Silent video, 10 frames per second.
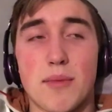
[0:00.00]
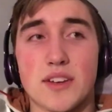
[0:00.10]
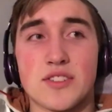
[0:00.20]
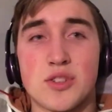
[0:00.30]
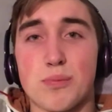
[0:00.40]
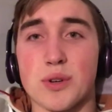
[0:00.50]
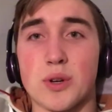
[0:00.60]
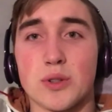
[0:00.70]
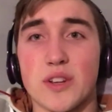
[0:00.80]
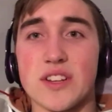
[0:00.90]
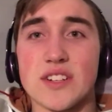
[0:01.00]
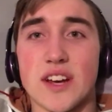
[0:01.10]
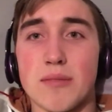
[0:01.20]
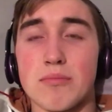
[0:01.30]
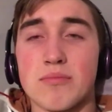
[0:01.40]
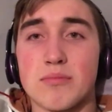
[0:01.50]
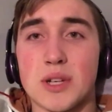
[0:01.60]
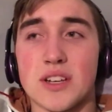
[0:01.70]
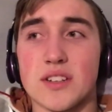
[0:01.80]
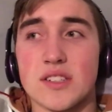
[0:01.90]
I'm like super cold all the time
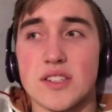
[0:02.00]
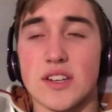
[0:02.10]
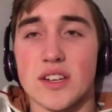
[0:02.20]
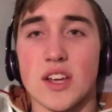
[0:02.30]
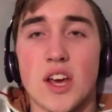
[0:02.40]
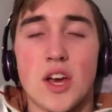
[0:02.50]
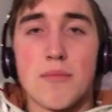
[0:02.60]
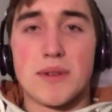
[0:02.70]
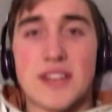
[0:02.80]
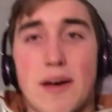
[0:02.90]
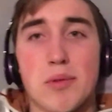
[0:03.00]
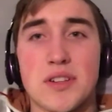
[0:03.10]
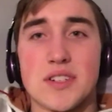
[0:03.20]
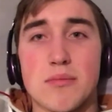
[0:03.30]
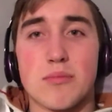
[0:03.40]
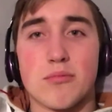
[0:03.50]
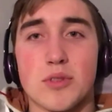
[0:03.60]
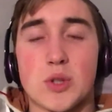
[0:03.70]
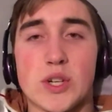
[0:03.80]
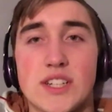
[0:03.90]
because like, metabolism
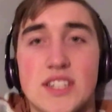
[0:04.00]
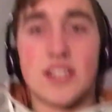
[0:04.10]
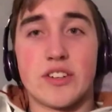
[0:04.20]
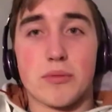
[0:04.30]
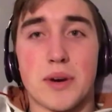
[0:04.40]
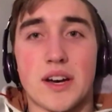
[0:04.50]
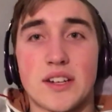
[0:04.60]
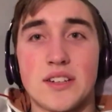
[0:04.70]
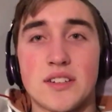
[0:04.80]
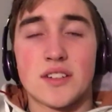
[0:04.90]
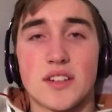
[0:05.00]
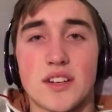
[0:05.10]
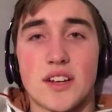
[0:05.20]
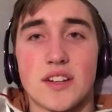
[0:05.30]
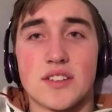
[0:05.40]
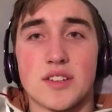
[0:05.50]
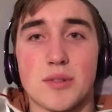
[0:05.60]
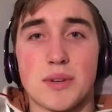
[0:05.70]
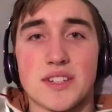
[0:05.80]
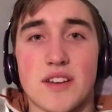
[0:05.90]
creates heat in your body, and
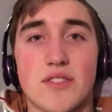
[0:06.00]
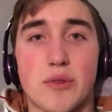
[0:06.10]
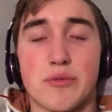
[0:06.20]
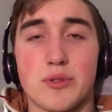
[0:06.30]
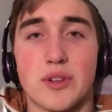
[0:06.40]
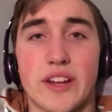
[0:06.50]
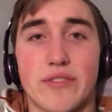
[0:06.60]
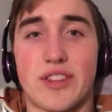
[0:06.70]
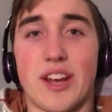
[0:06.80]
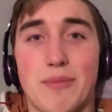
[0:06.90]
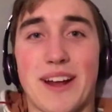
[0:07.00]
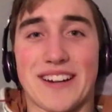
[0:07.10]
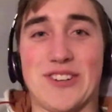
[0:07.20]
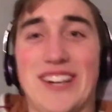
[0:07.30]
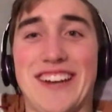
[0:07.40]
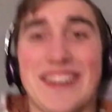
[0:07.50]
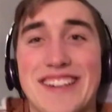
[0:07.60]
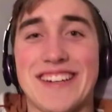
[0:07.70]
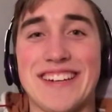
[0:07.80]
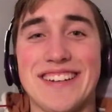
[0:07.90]
so because I have no food left, I'm not creating
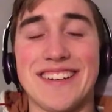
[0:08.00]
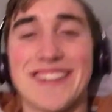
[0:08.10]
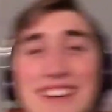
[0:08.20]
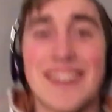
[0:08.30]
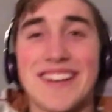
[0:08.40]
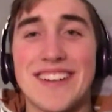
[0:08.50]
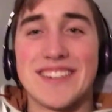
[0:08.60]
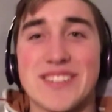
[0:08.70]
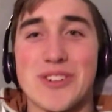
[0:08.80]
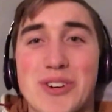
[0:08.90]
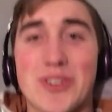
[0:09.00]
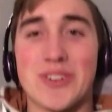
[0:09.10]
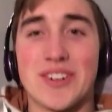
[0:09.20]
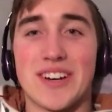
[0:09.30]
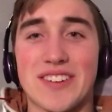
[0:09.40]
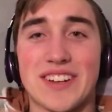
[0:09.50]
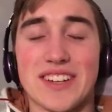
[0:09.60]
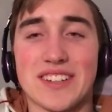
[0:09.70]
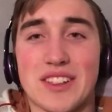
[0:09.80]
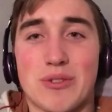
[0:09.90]
any heat. So I've got
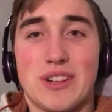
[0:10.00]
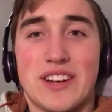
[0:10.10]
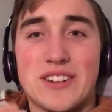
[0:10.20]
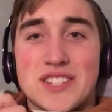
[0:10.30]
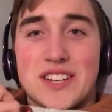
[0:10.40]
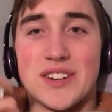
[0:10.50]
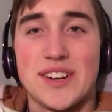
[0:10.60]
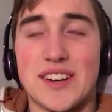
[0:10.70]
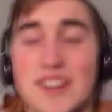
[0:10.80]
like 3 layers on right